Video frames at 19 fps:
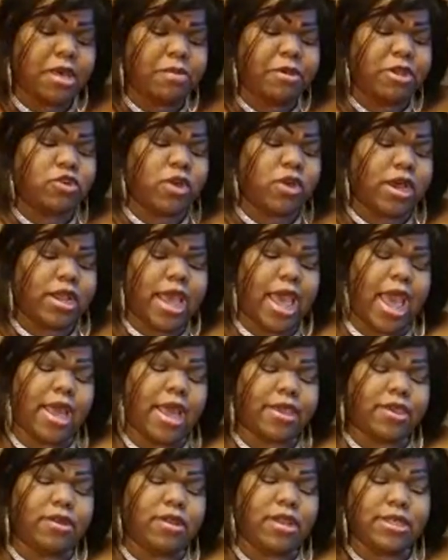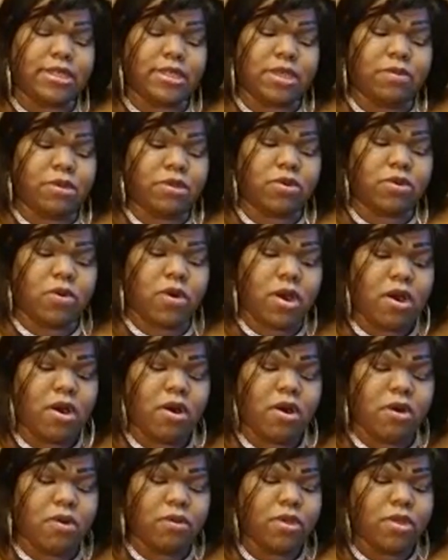could be trying to hack you. Let's see what's going
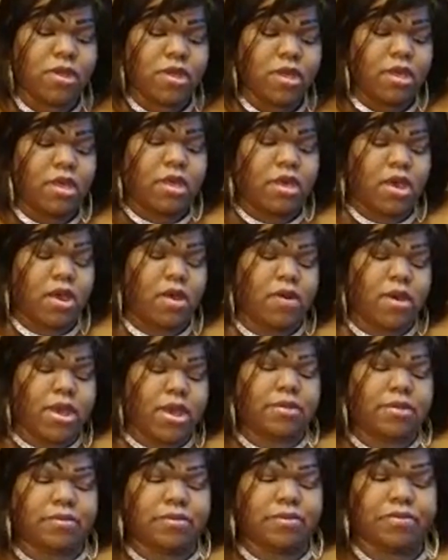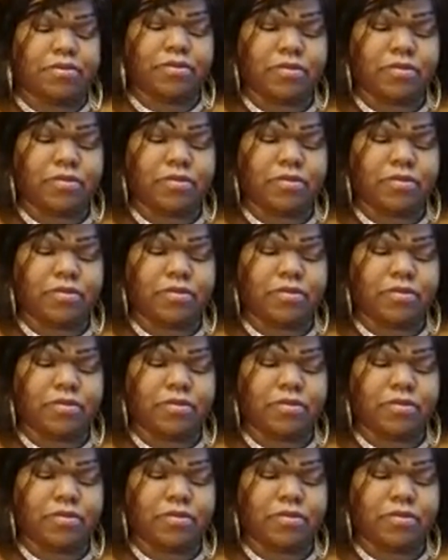on. All right,